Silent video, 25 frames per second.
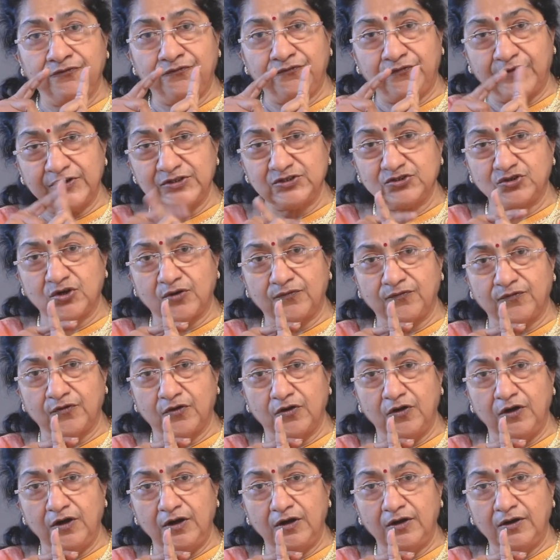First of
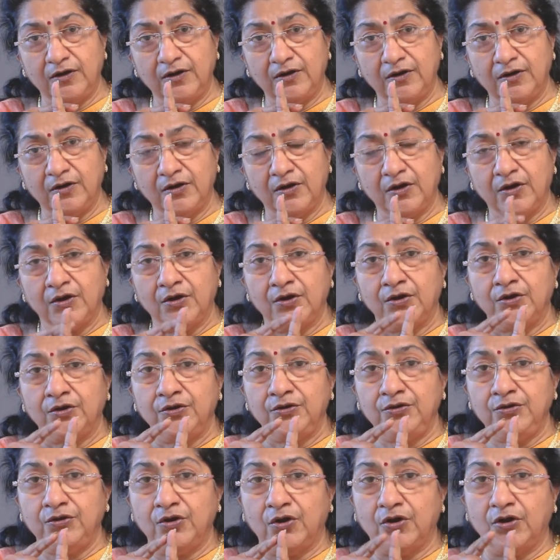all,
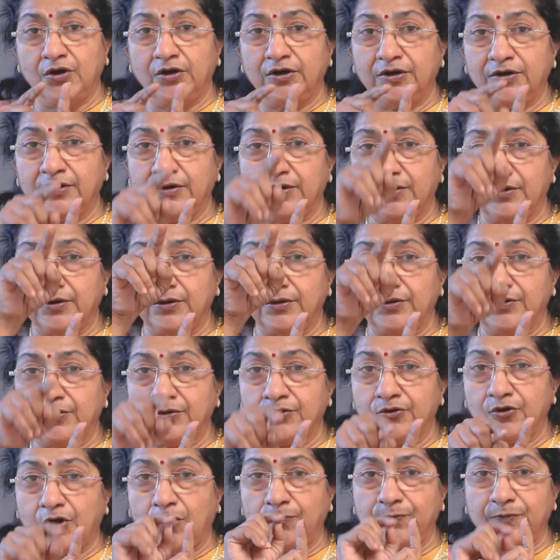your
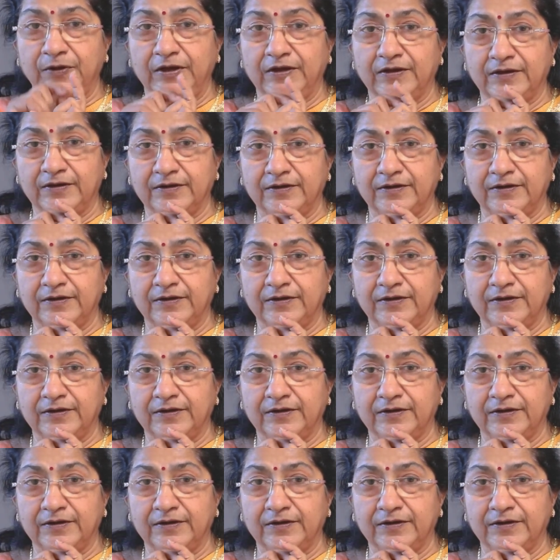topic,